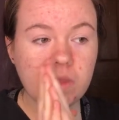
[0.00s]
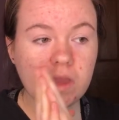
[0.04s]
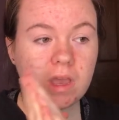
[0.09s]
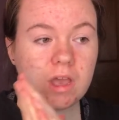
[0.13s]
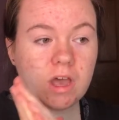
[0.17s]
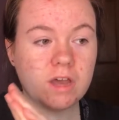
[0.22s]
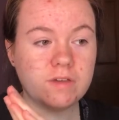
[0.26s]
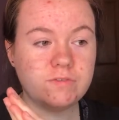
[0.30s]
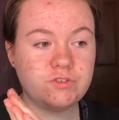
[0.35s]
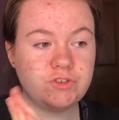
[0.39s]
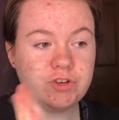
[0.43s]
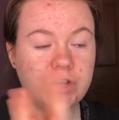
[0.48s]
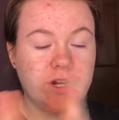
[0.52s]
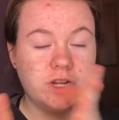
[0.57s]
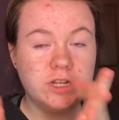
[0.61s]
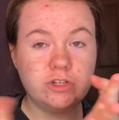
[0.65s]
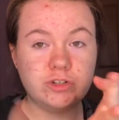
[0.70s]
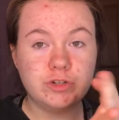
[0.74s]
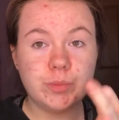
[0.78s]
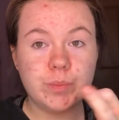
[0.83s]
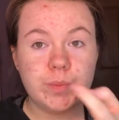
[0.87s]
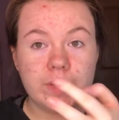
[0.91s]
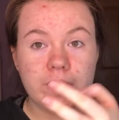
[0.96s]
I've tried
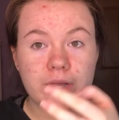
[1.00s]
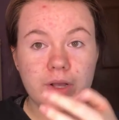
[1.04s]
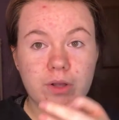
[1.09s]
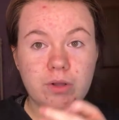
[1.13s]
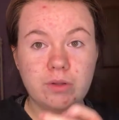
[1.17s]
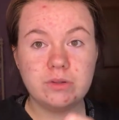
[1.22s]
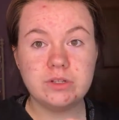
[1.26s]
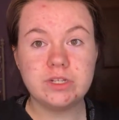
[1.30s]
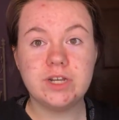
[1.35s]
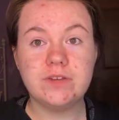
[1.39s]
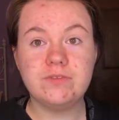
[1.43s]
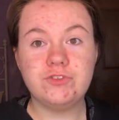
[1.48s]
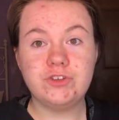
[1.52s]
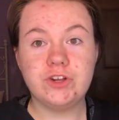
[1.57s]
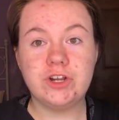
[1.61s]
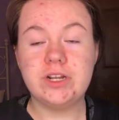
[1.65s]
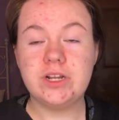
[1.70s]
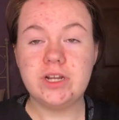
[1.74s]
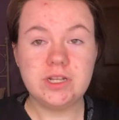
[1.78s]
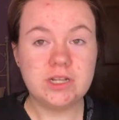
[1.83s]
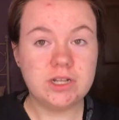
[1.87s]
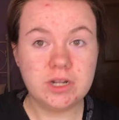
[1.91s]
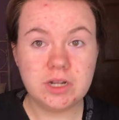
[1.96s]
Dripping Gold, I've tried
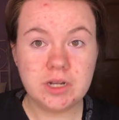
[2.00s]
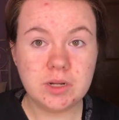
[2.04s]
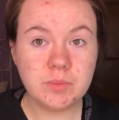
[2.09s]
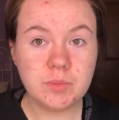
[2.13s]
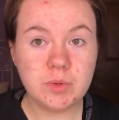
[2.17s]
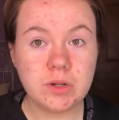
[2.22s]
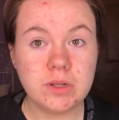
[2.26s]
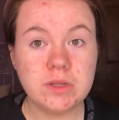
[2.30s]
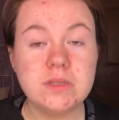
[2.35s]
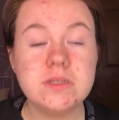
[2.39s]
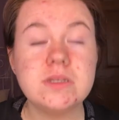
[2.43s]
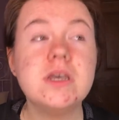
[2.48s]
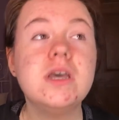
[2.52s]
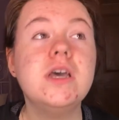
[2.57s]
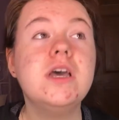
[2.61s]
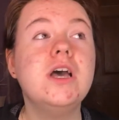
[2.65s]
Iconic Bronze,